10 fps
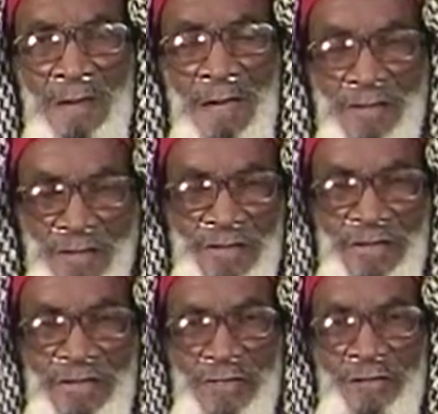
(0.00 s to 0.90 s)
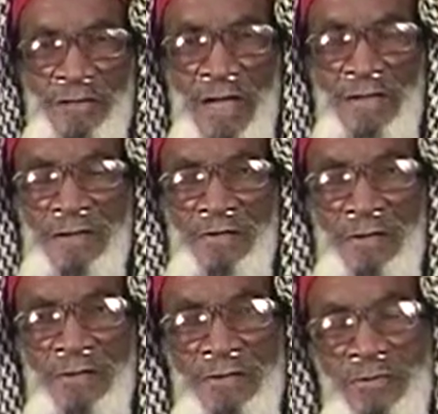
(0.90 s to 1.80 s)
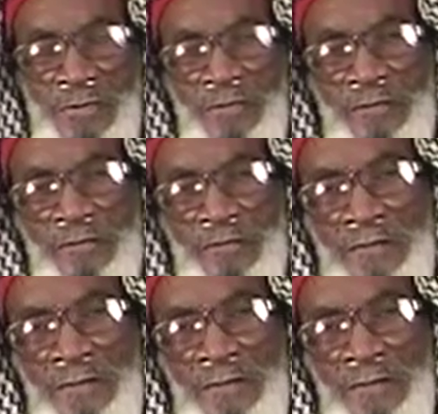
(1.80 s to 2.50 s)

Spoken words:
And you see some changes on this earth.